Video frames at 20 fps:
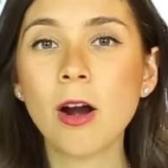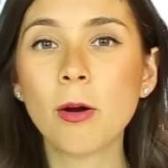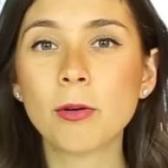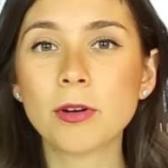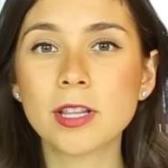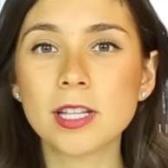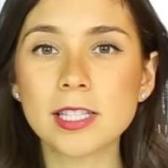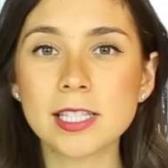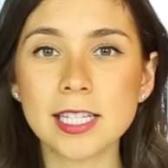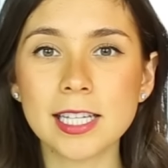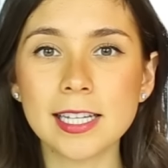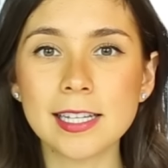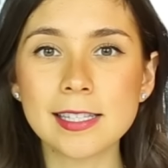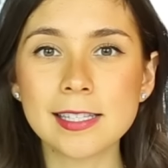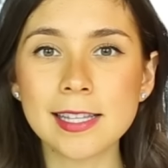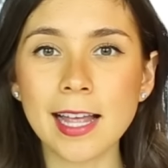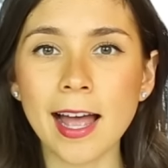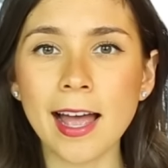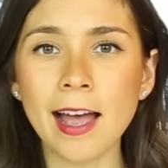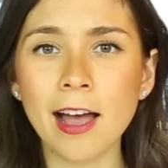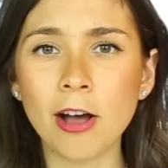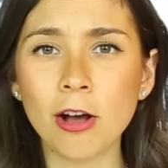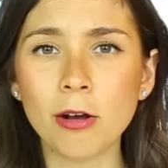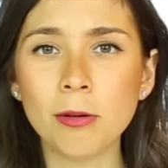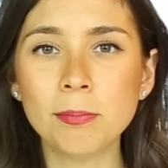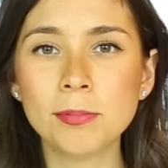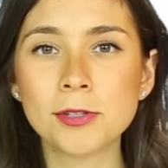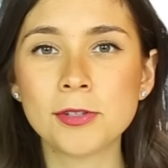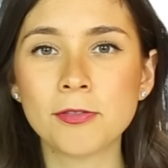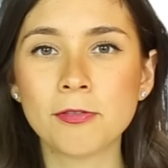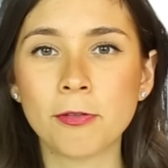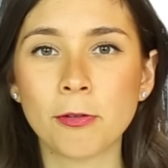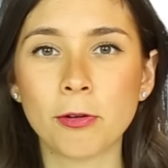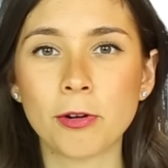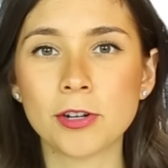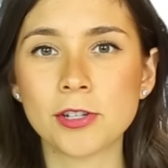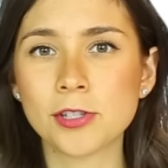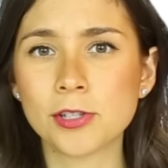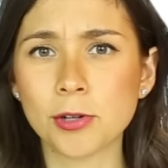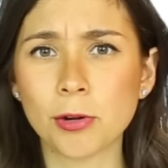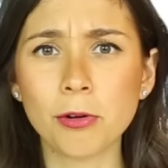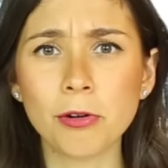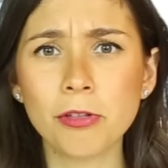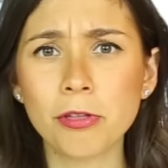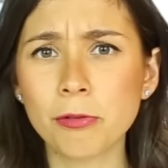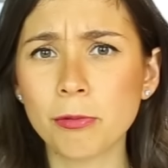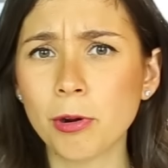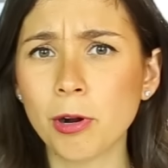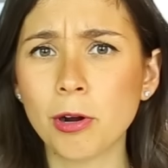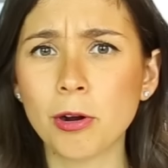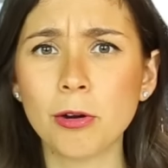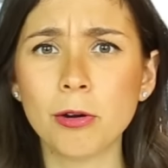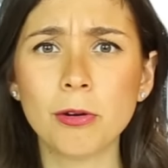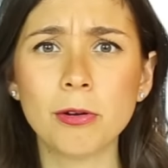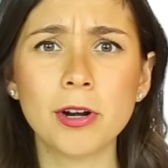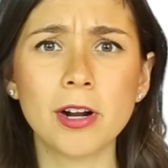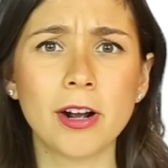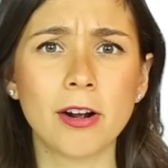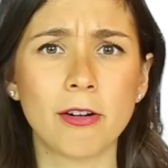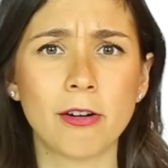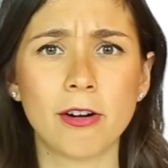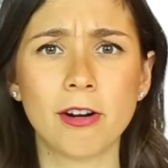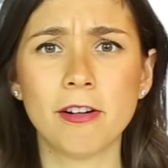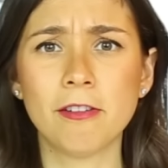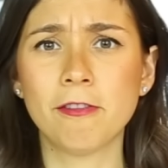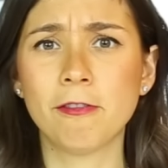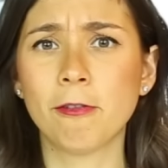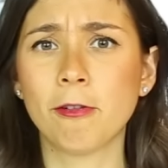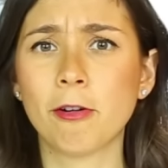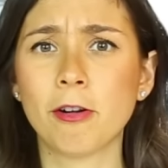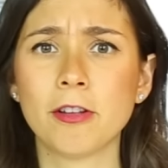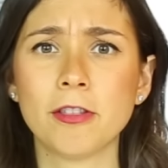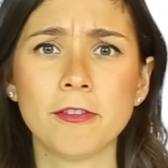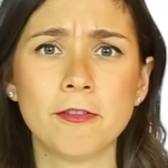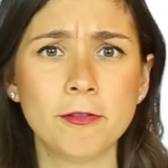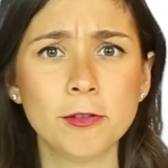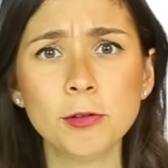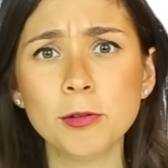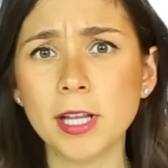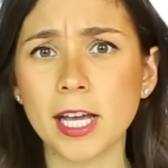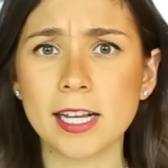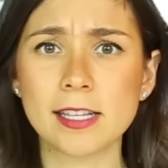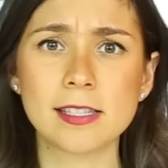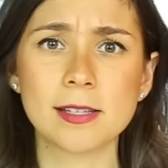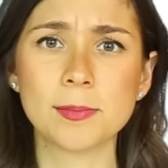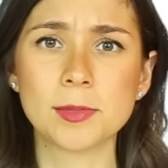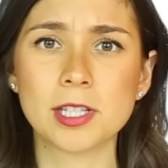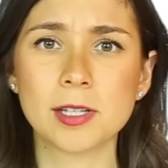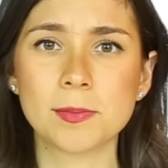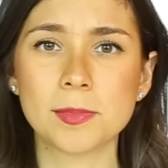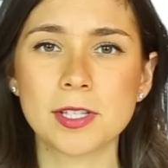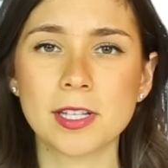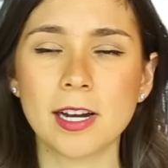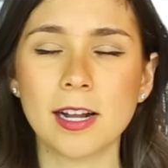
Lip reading: were the teas that helped for sore throat or for the flu-like symptoms.